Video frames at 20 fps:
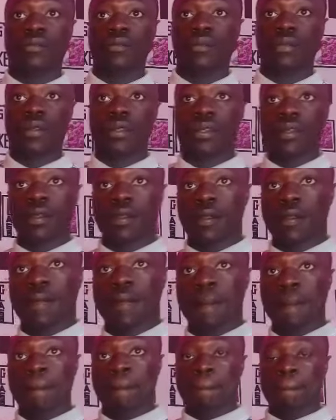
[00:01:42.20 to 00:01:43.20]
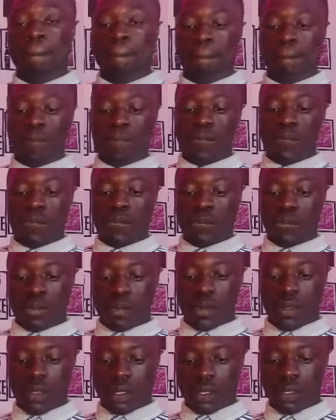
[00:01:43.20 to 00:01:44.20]
me for light in see her.
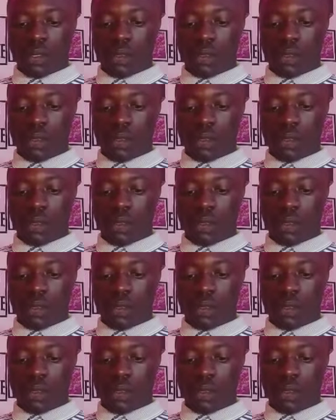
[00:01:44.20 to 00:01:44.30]
I think